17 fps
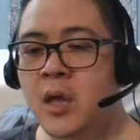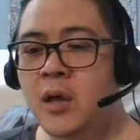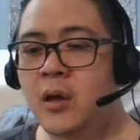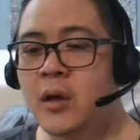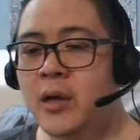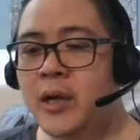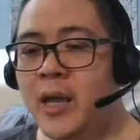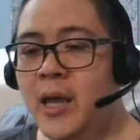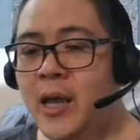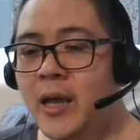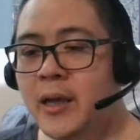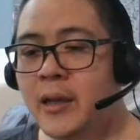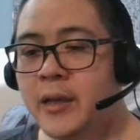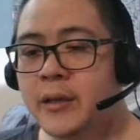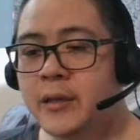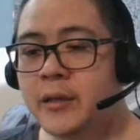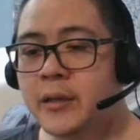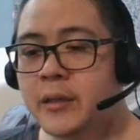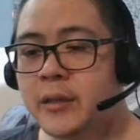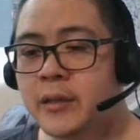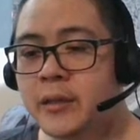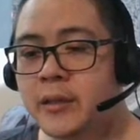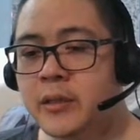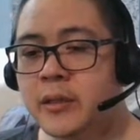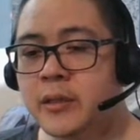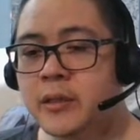Okay.
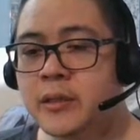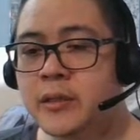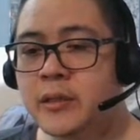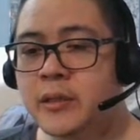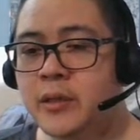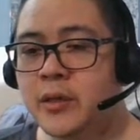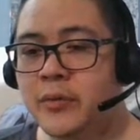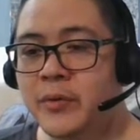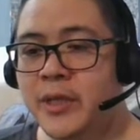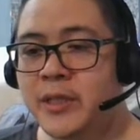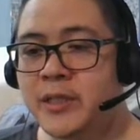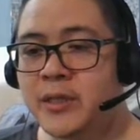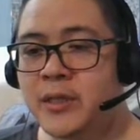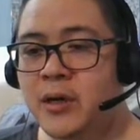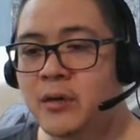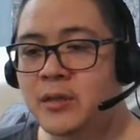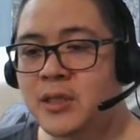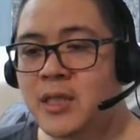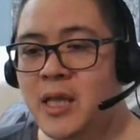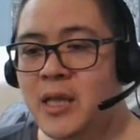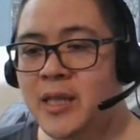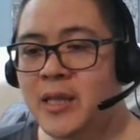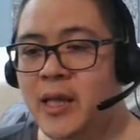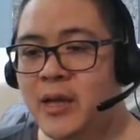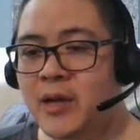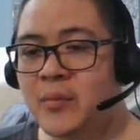So we need to go slay
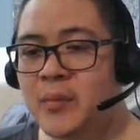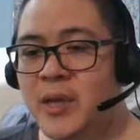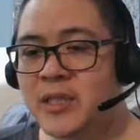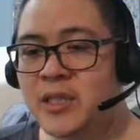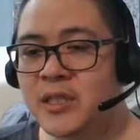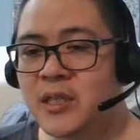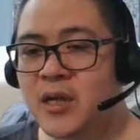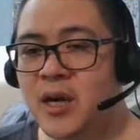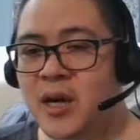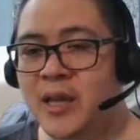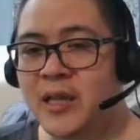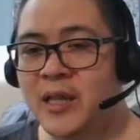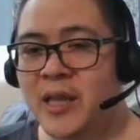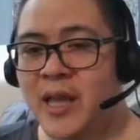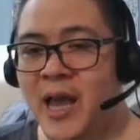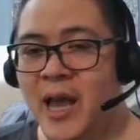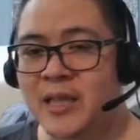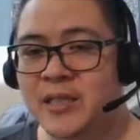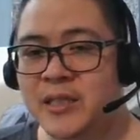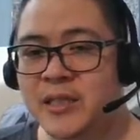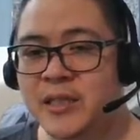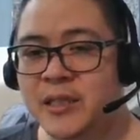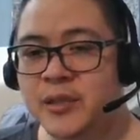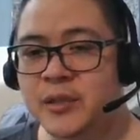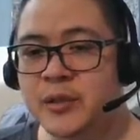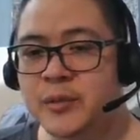the necromancers guarding the ashes.